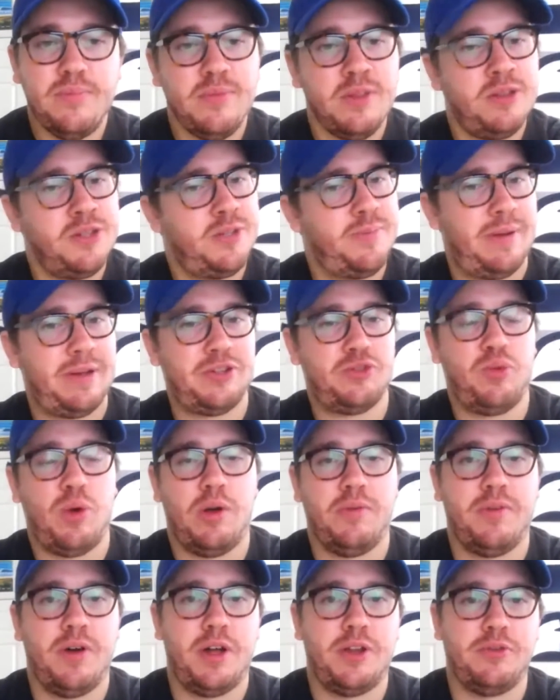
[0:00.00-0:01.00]
It's about
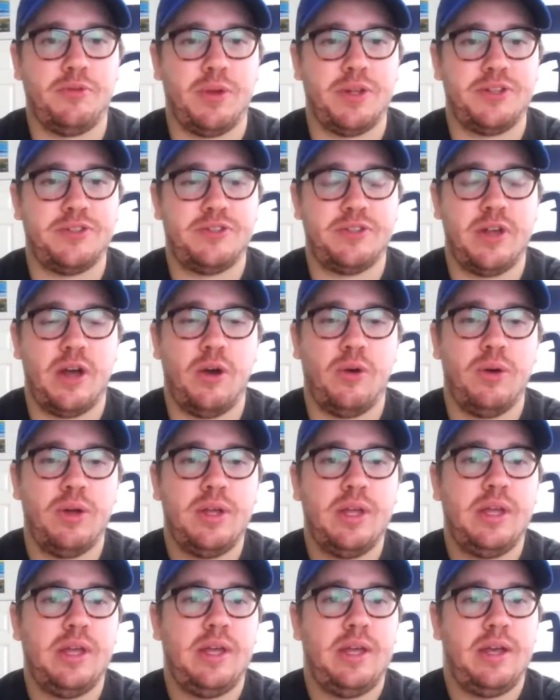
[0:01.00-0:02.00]
1,200. So
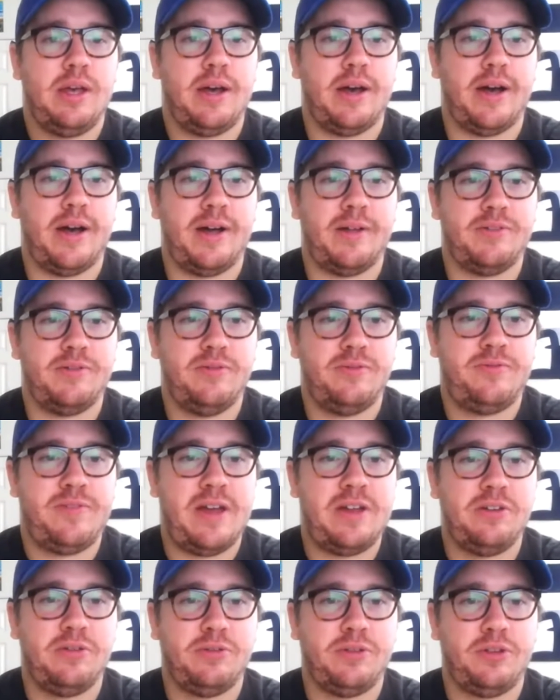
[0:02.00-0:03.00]
FanDuel,
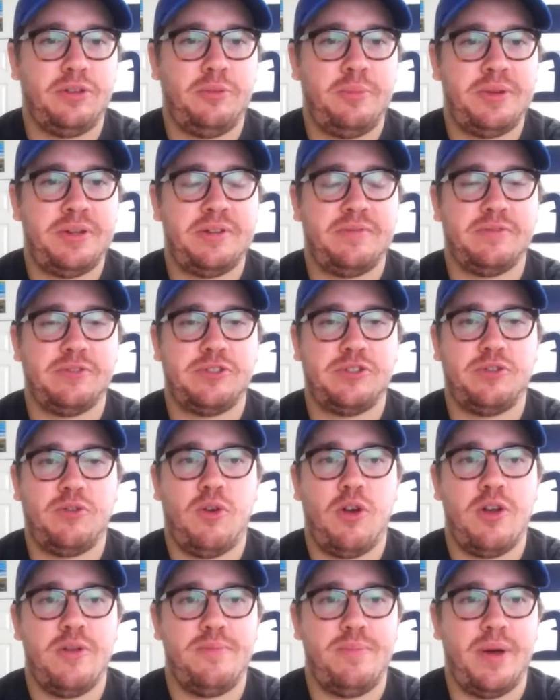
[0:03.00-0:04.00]
a little bit different
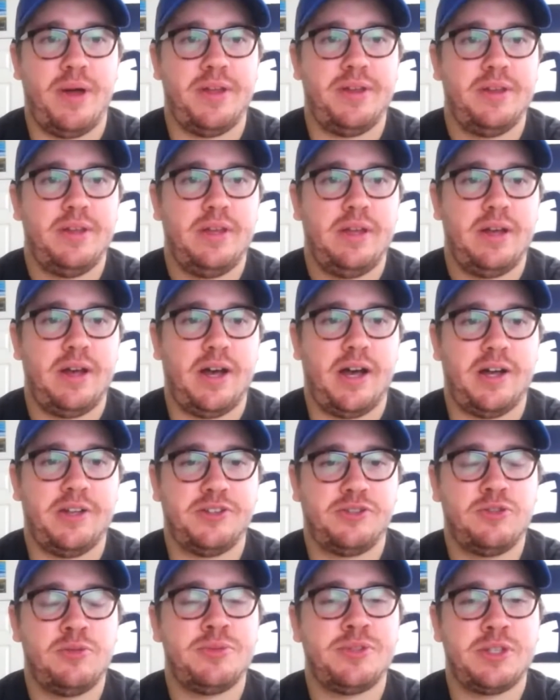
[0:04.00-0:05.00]
story, but
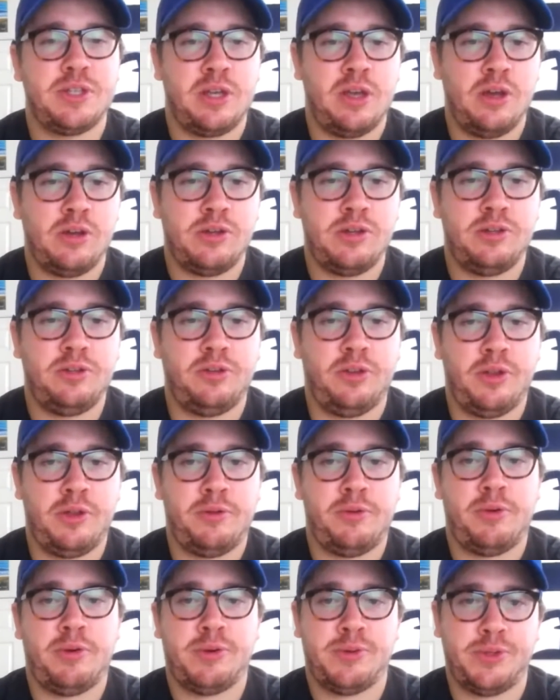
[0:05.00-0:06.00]
Stroman's a good
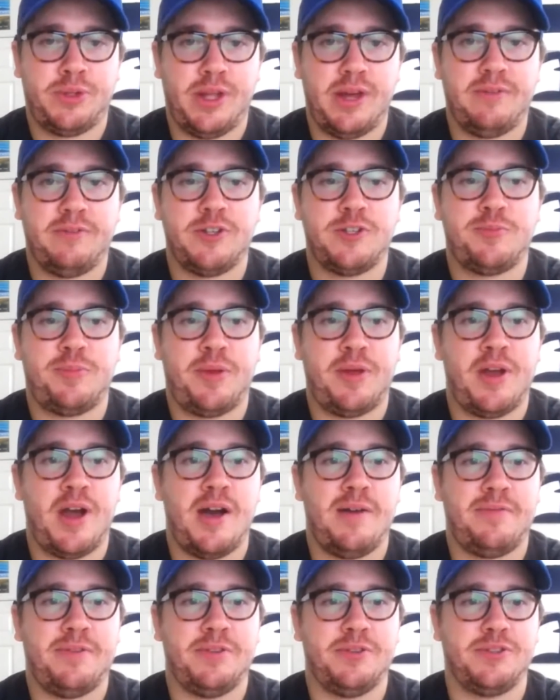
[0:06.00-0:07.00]
low-owned leverage play
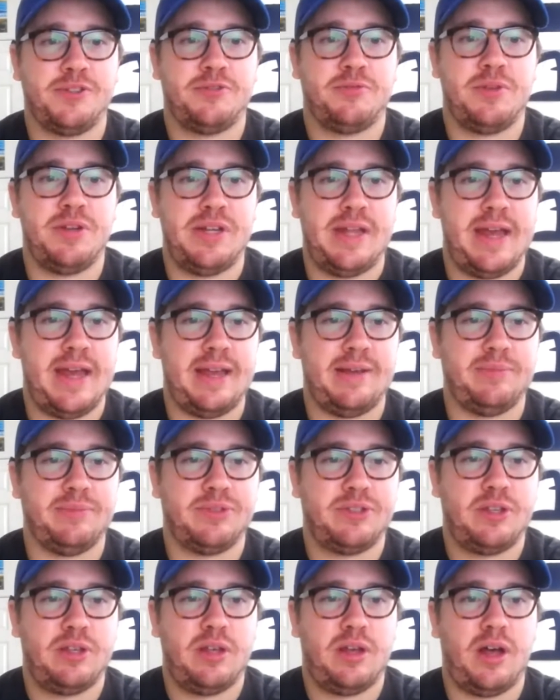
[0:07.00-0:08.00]
off of those three
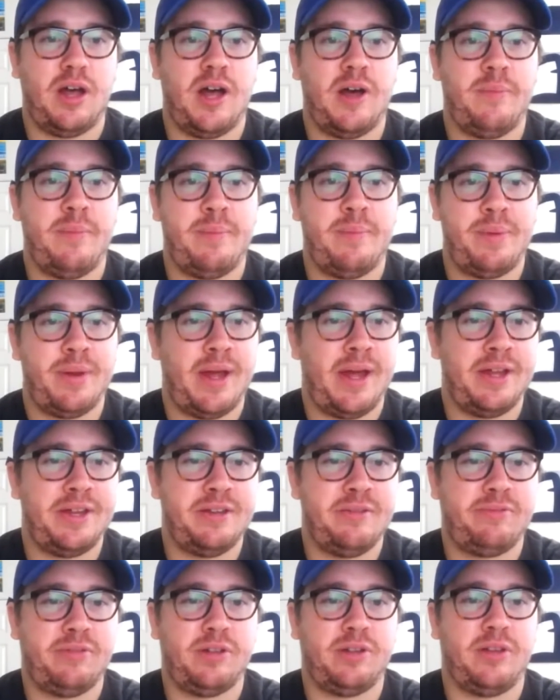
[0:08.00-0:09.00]
names. But I
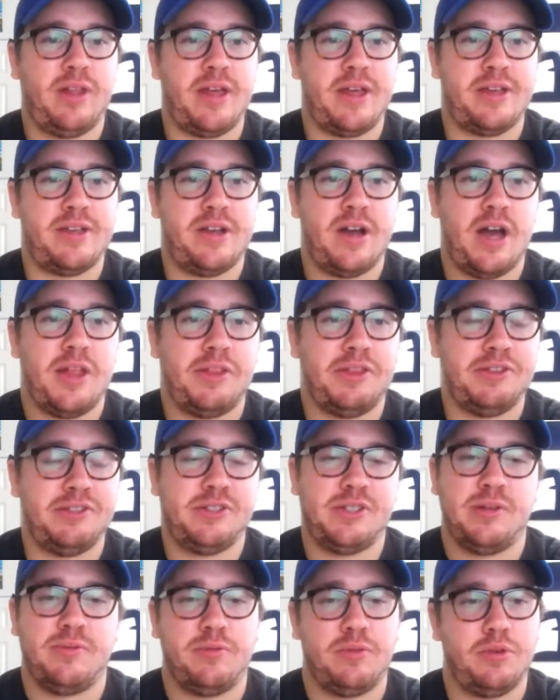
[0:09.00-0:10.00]
definitely like Godley,
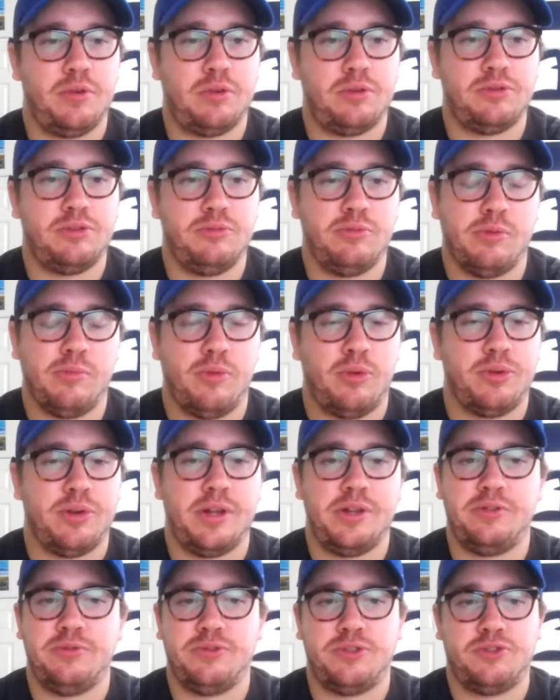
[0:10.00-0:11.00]
Severino, Kluber more than I
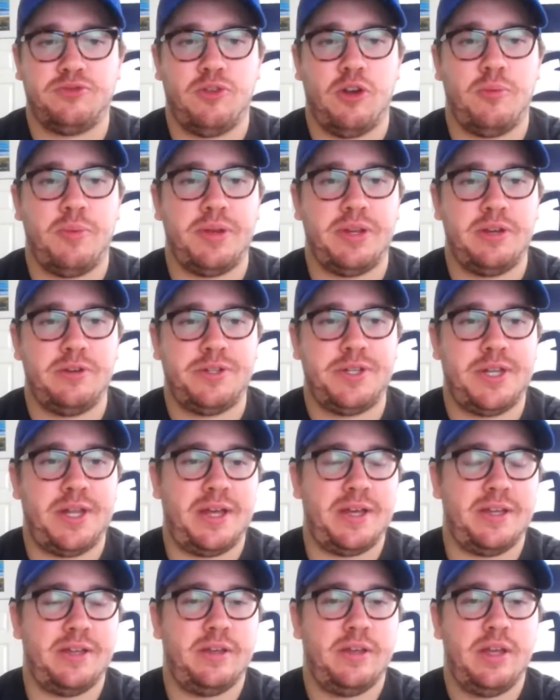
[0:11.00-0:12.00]
do Stroman here
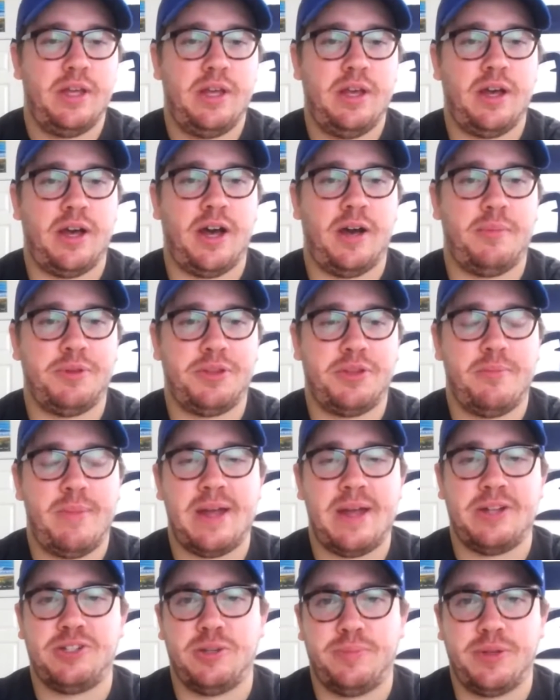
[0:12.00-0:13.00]
tonight. But the
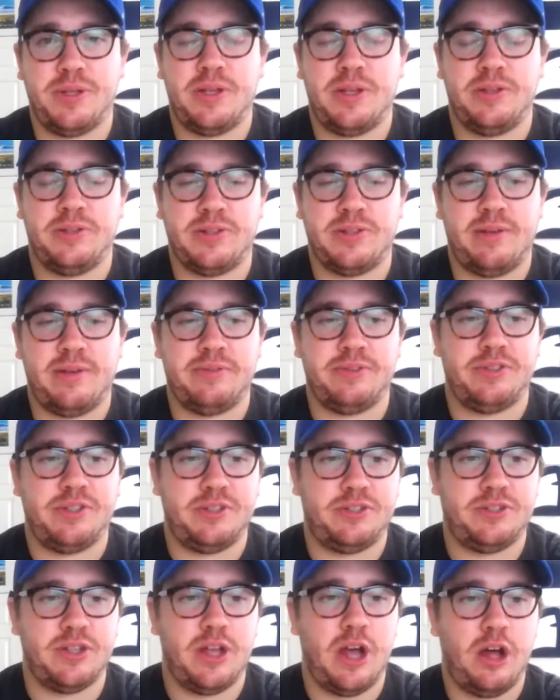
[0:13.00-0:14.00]
matchup is obviously
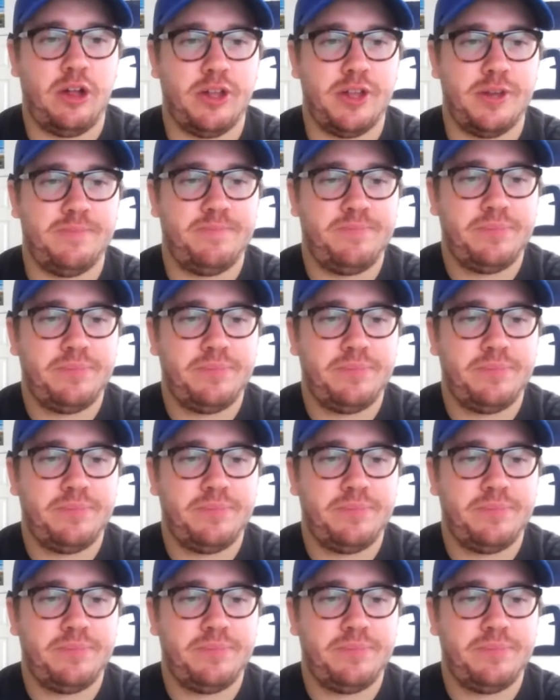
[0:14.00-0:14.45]
solid.